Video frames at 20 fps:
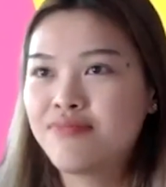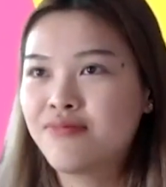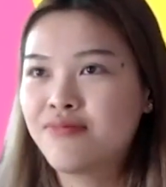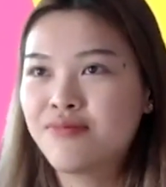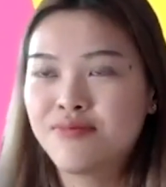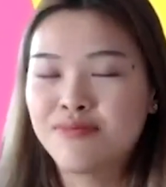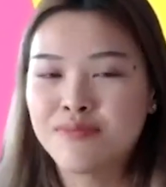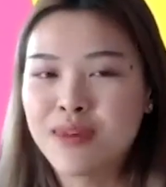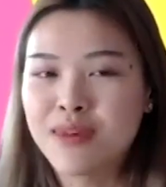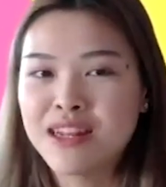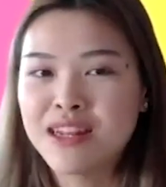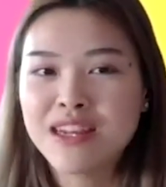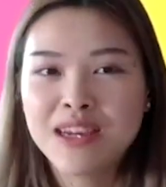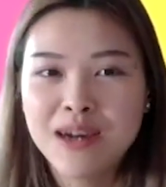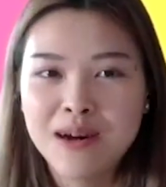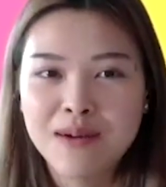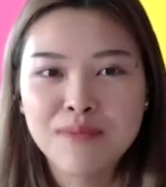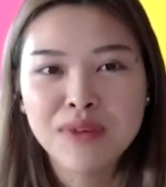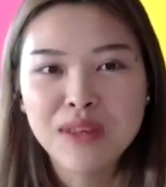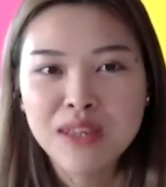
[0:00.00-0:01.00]
money
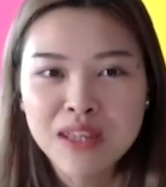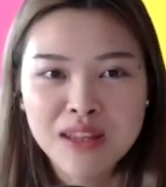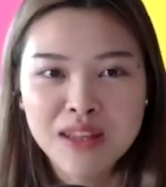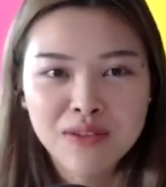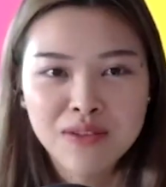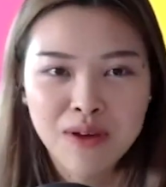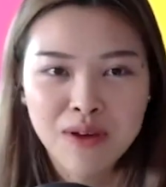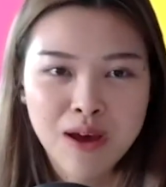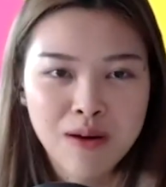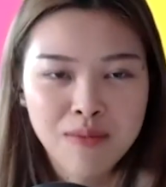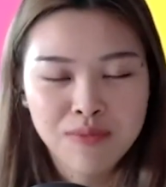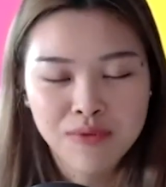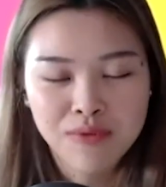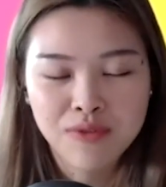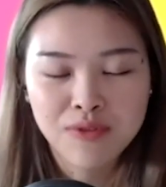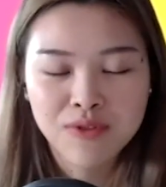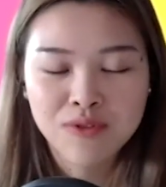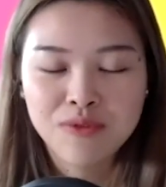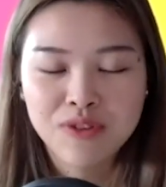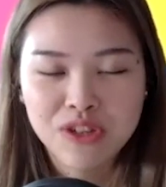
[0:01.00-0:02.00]
coming in to help your
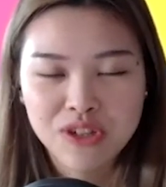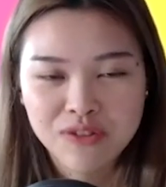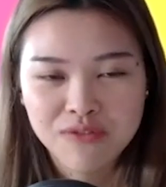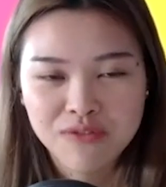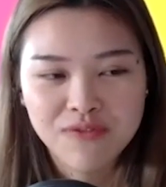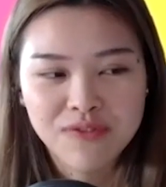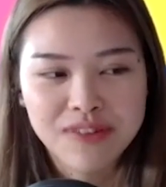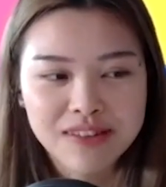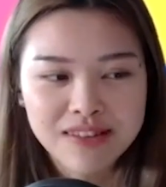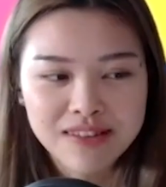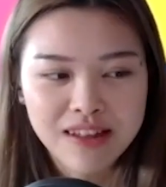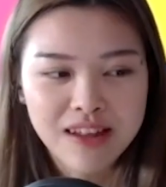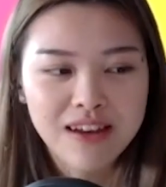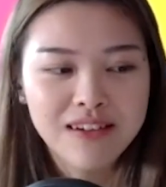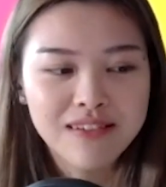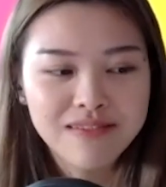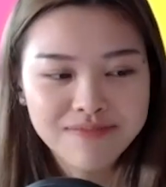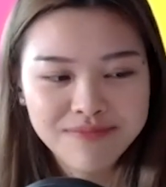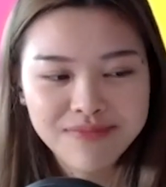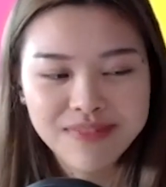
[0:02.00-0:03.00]
tuition fees lah.
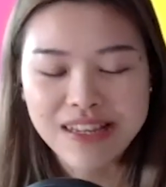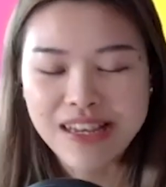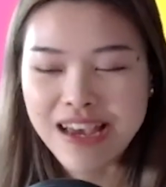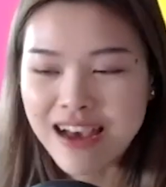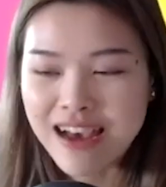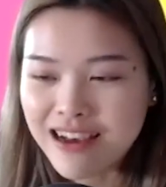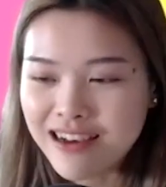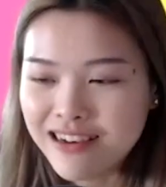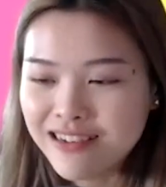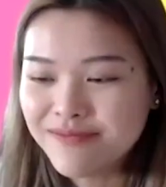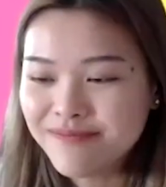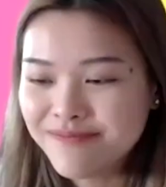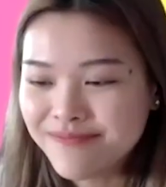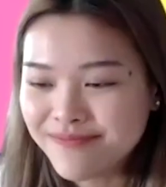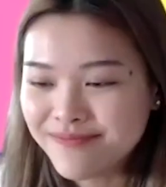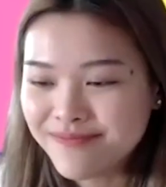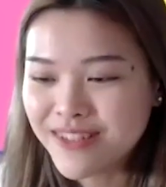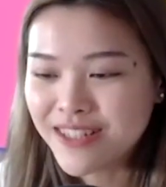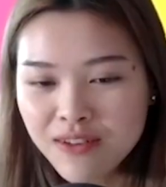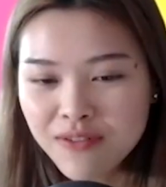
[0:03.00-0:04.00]
Yeah.
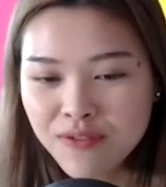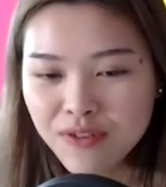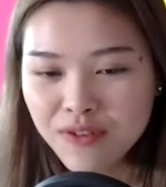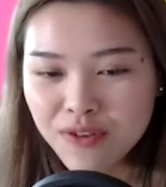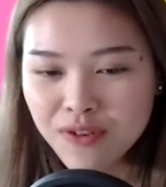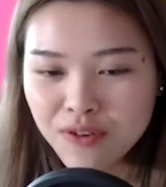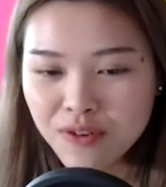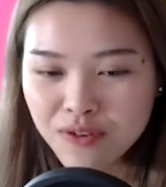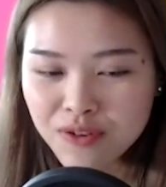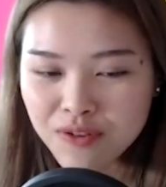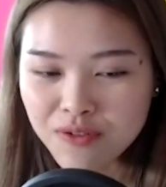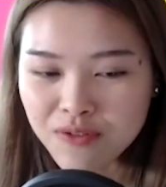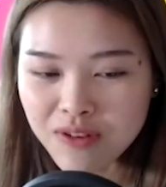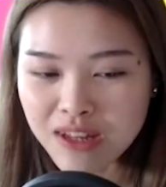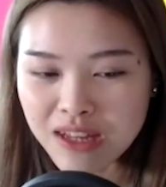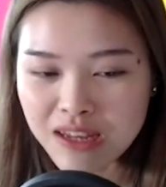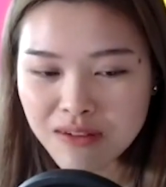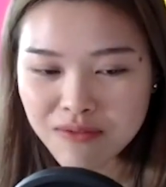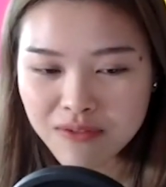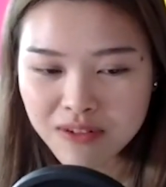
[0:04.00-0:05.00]
For your
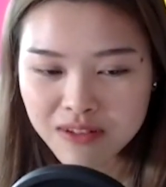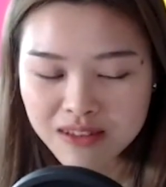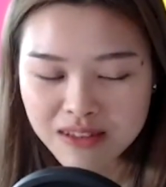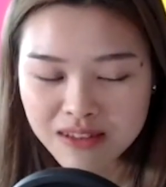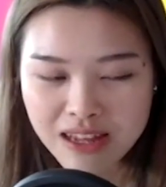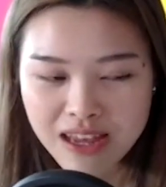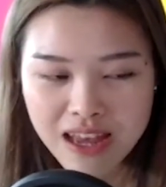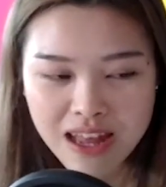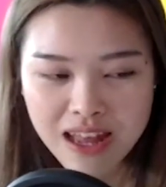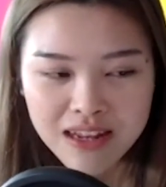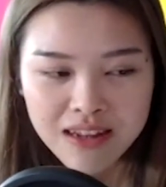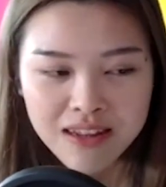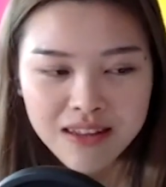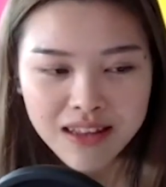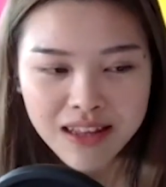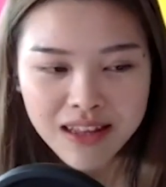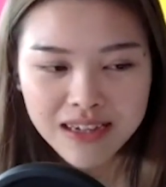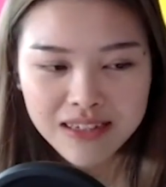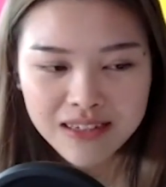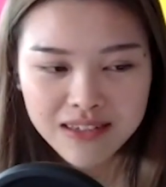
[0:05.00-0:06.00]
uni, was there any
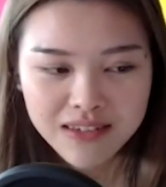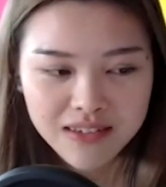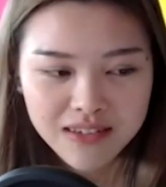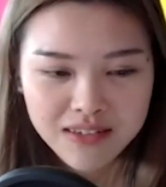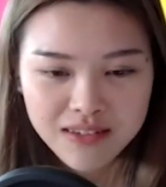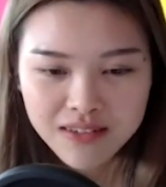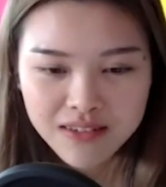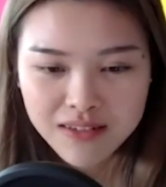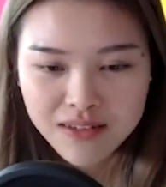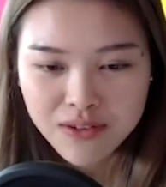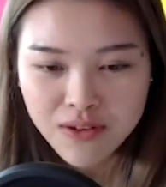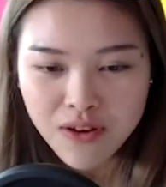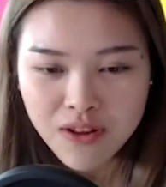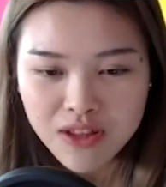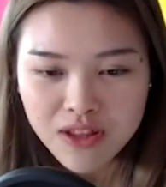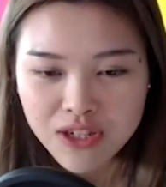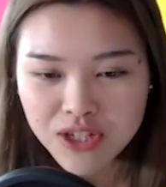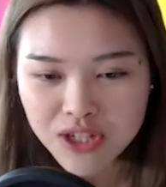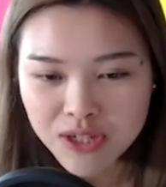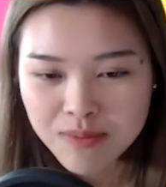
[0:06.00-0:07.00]
like
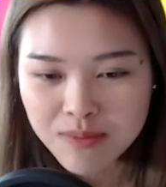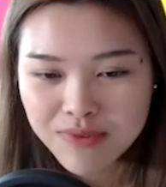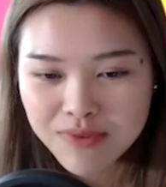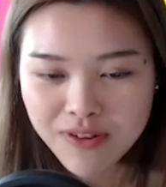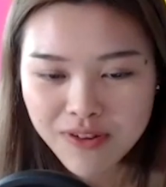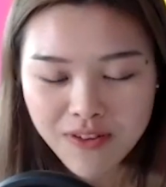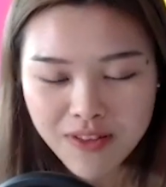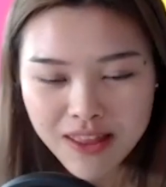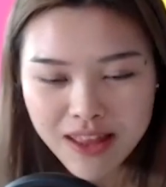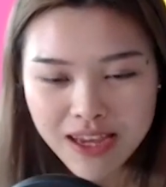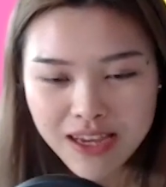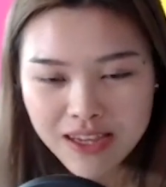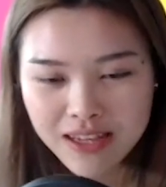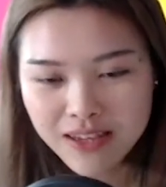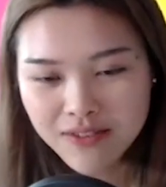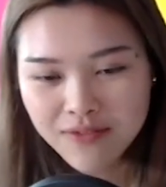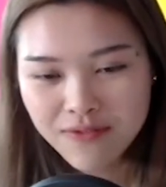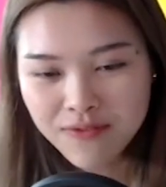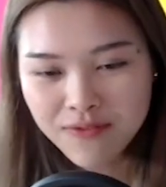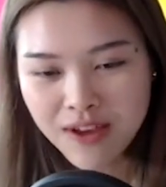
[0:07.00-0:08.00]
scholarships or like
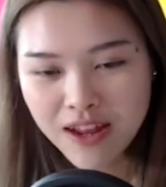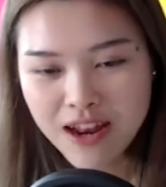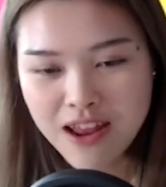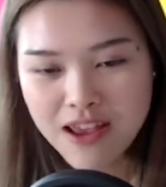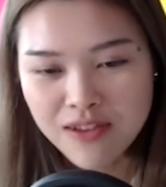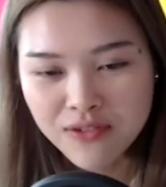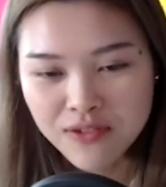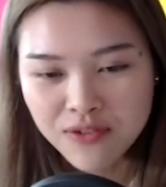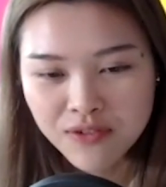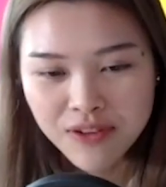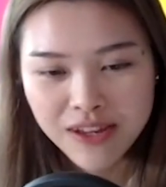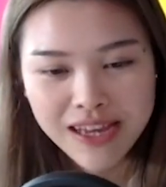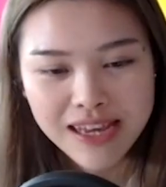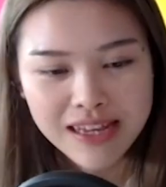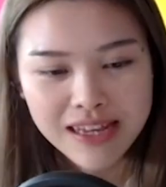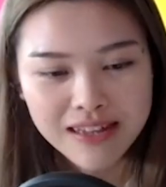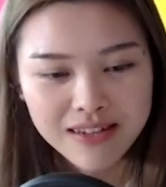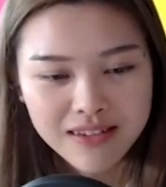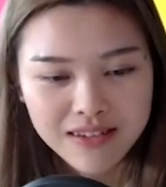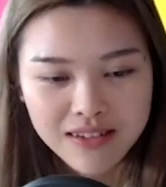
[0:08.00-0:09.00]
financial
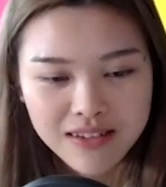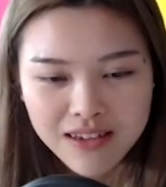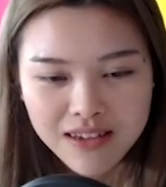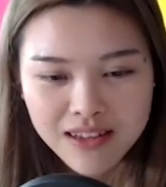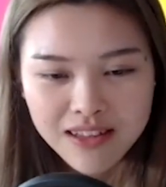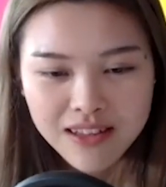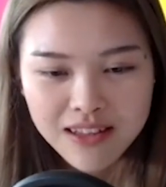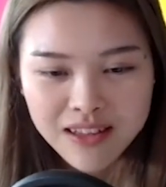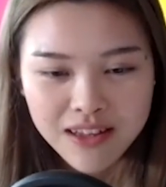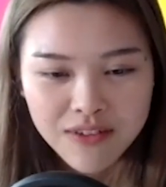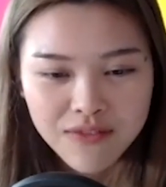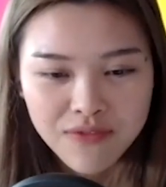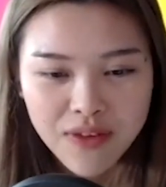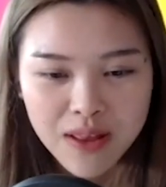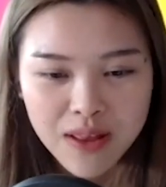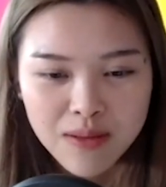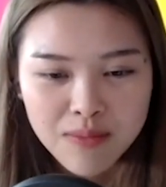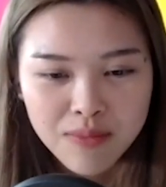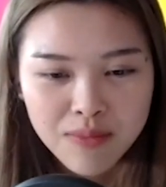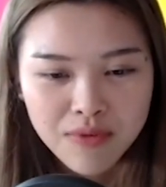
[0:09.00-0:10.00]
aid
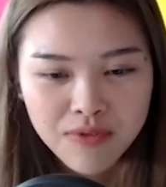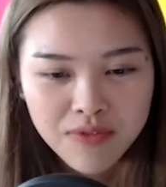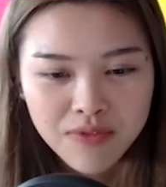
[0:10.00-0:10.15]
available for?